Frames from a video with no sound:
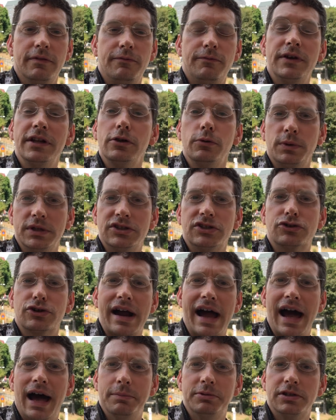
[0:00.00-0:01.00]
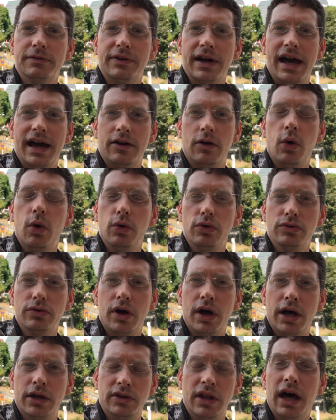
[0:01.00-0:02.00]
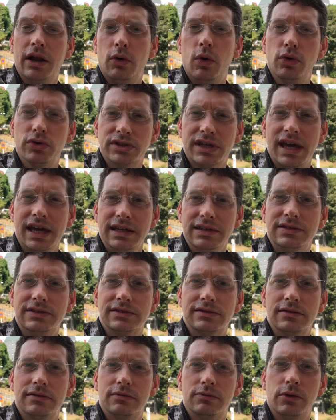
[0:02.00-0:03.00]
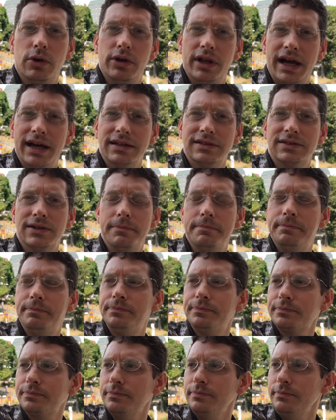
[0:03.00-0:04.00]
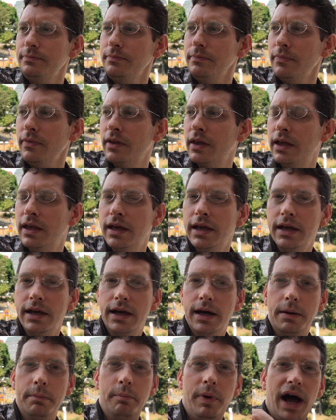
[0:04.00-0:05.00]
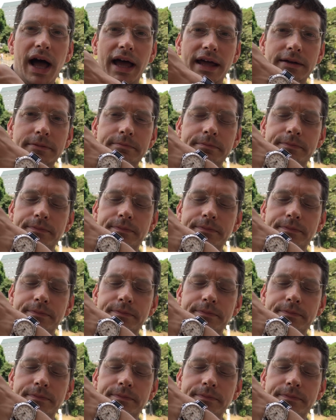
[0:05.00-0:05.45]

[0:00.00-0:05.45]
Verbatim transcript: fiddle with straps if I had a whole non-holes case Rolex. But